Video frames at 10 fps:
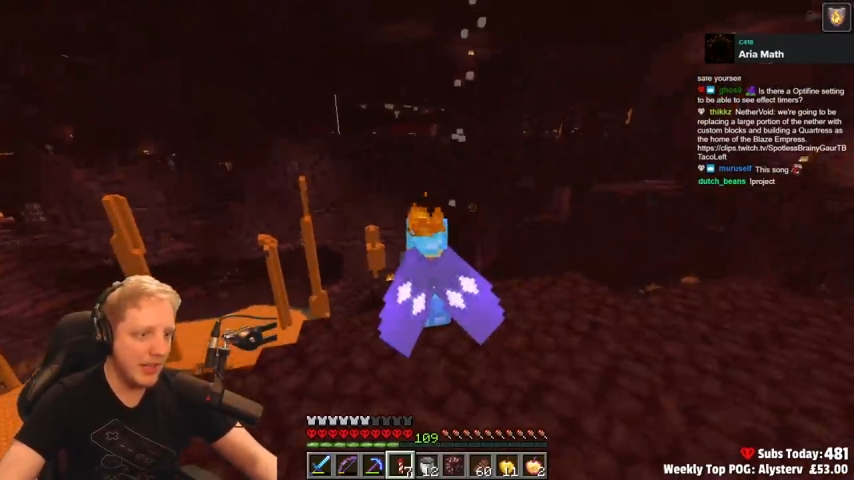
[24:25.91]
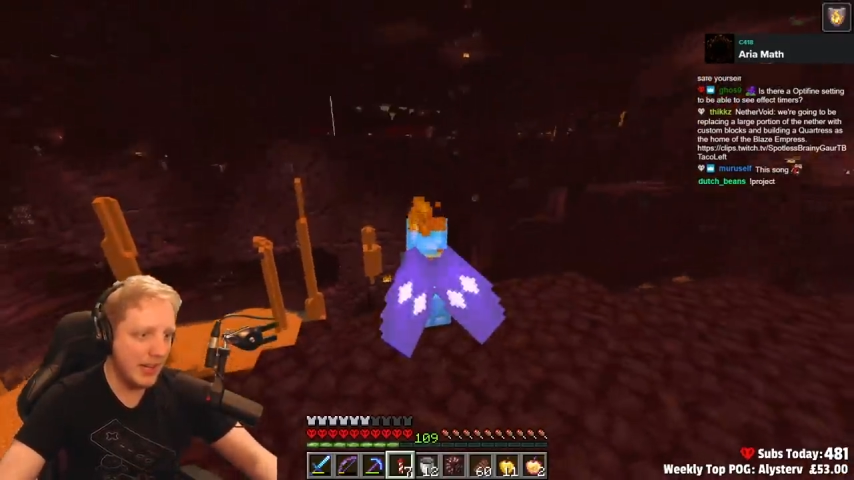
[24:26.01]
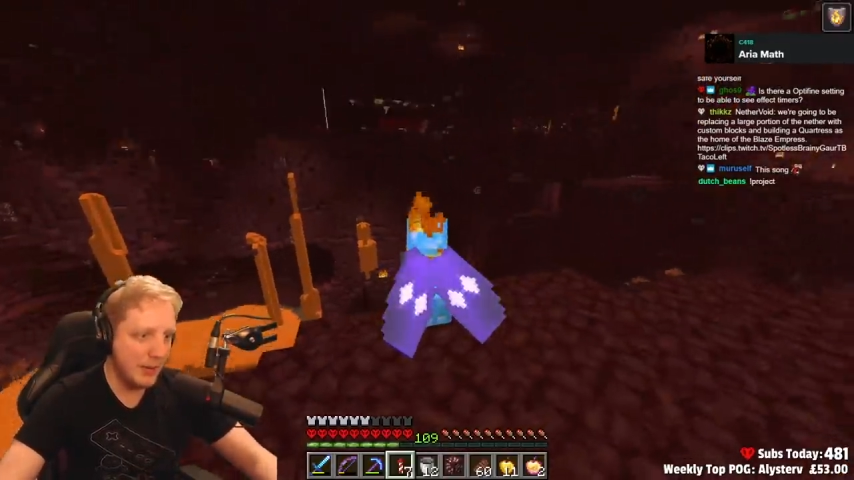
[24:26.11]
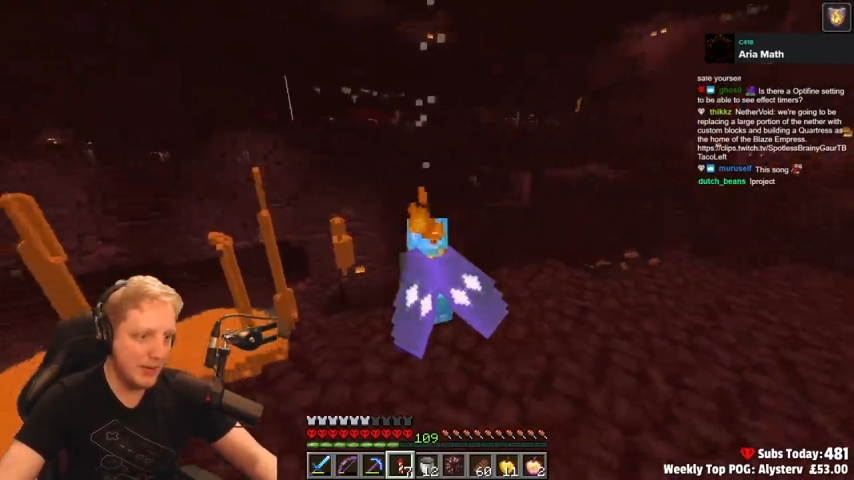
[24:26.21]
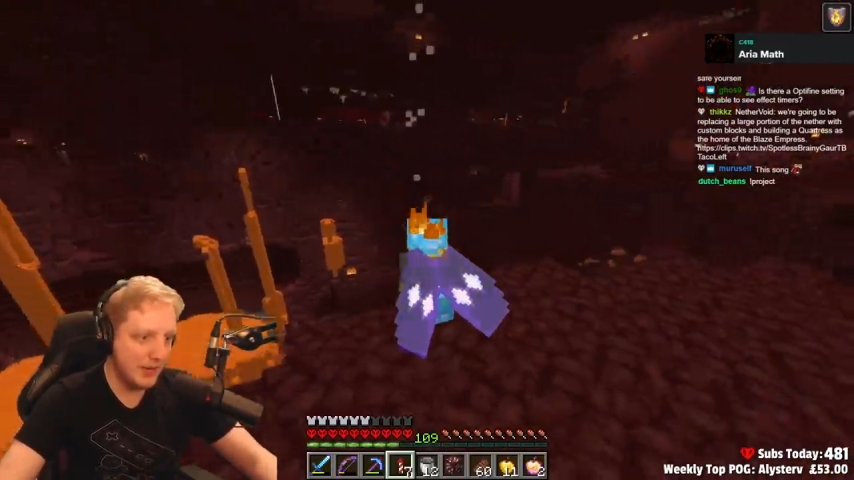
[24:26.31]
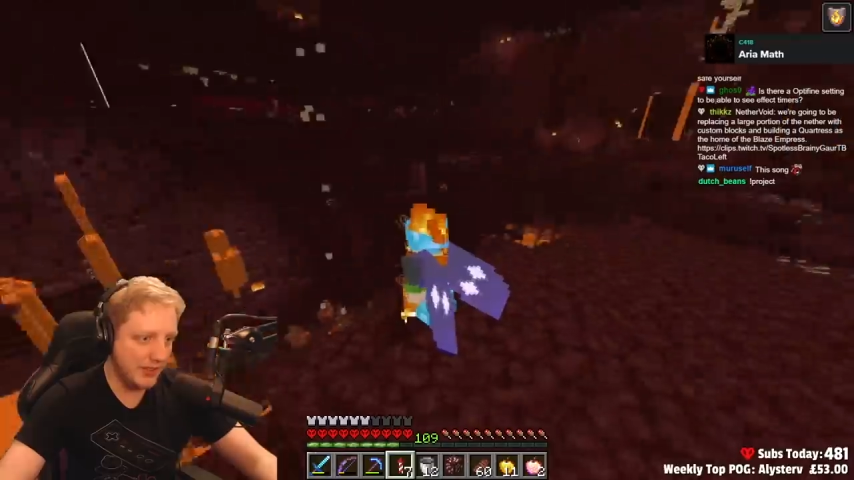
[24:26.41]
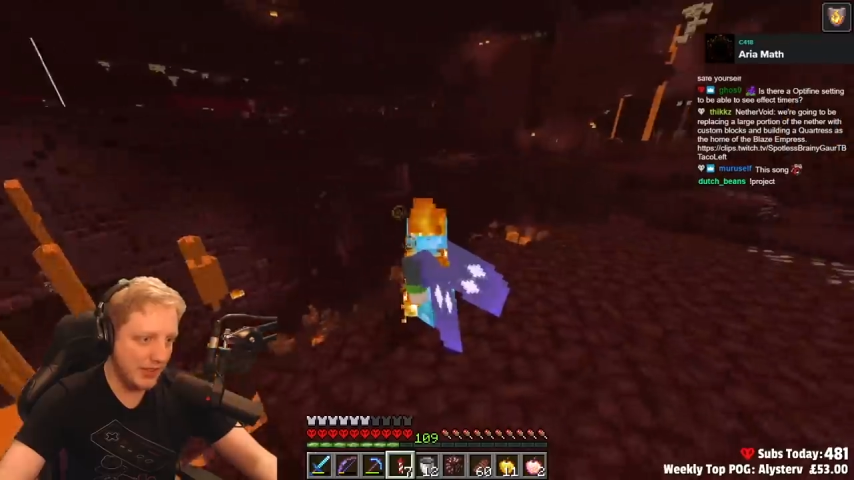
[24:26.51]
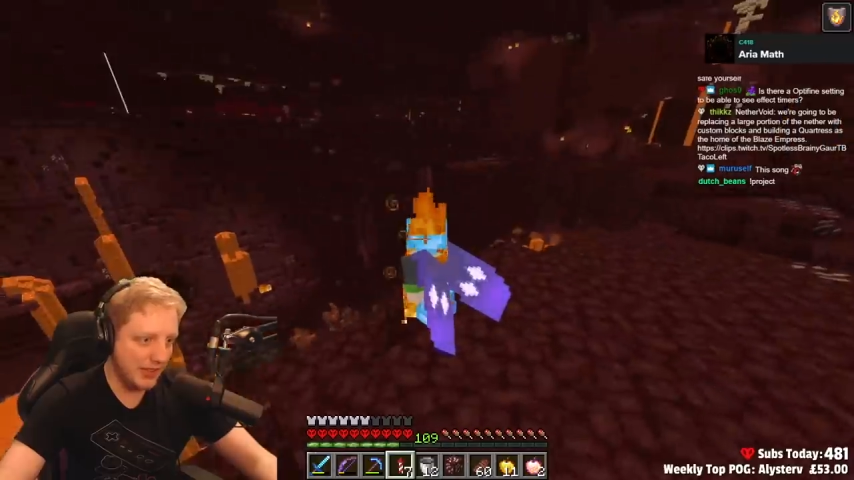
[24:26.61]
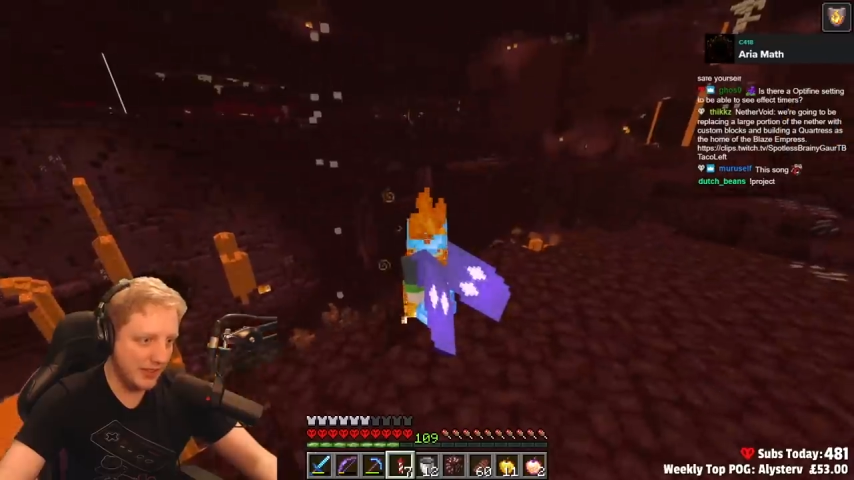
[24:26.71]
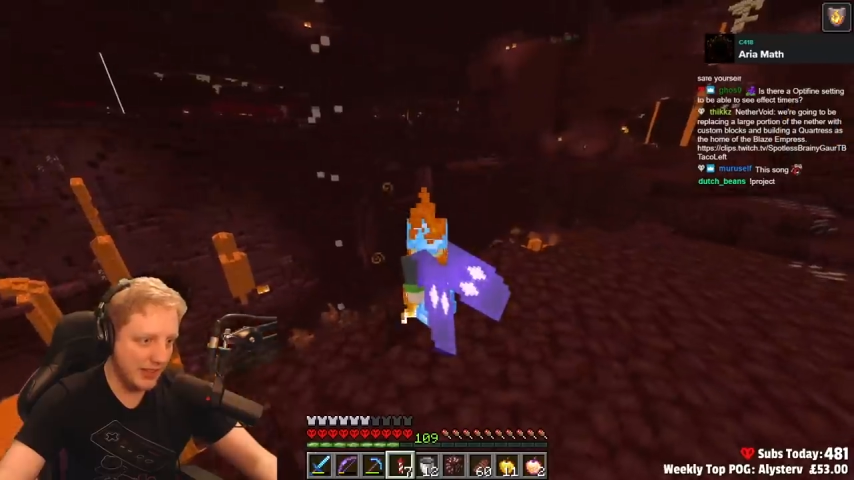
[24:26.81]
I'll wait for this to
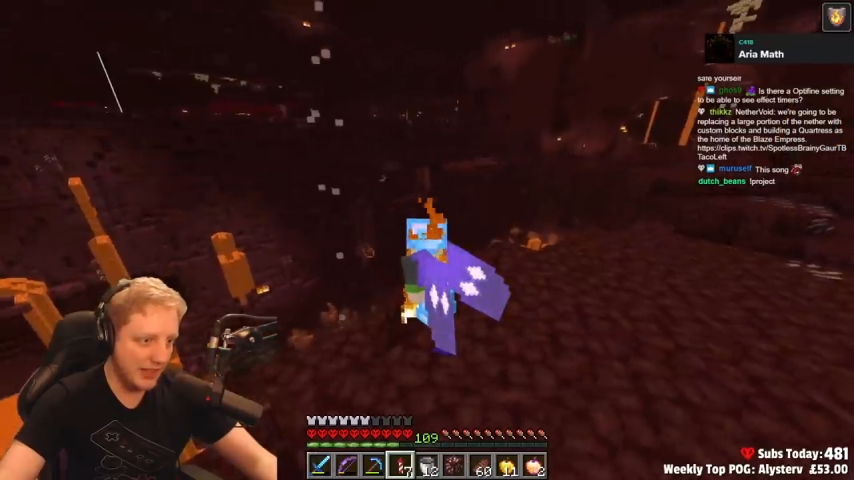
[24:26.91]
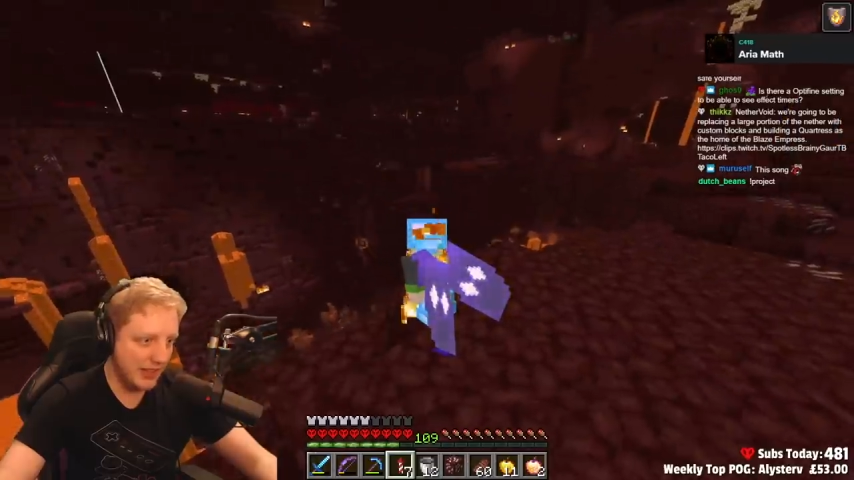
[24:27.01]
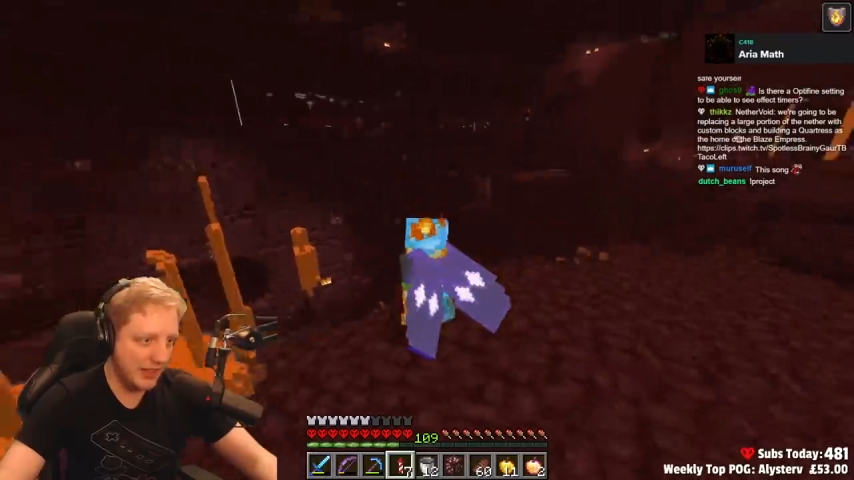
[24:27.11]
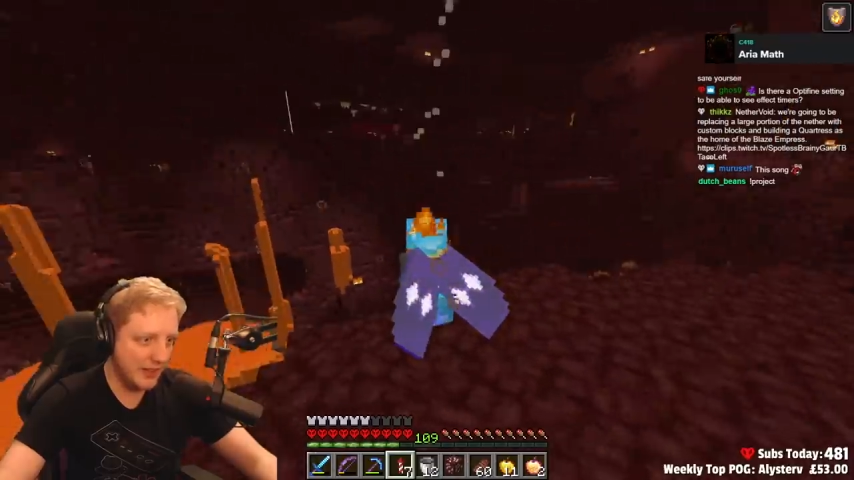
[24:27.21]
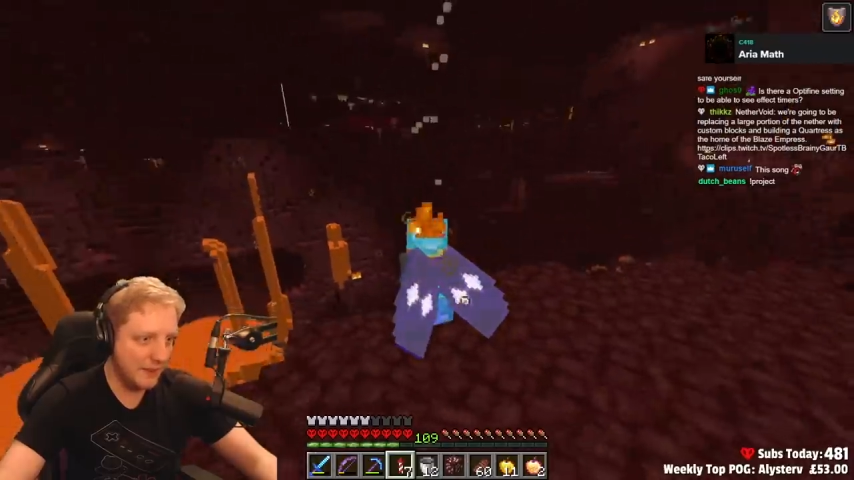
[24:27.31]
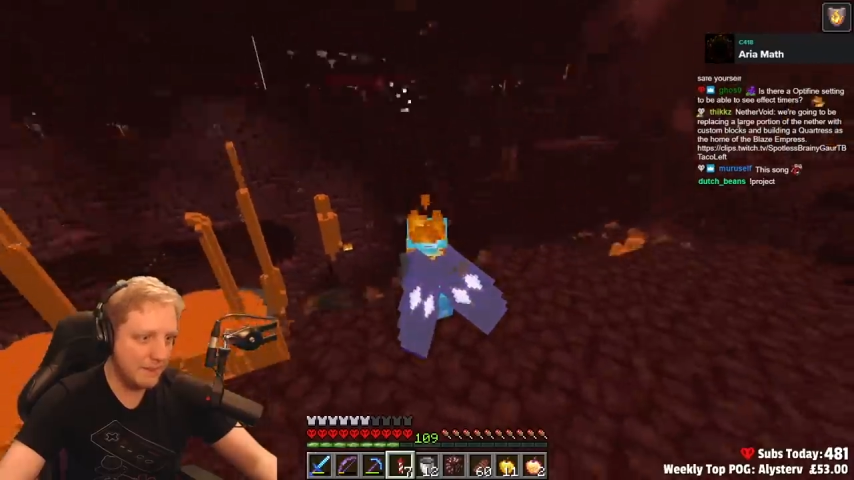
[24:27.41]
get to like here.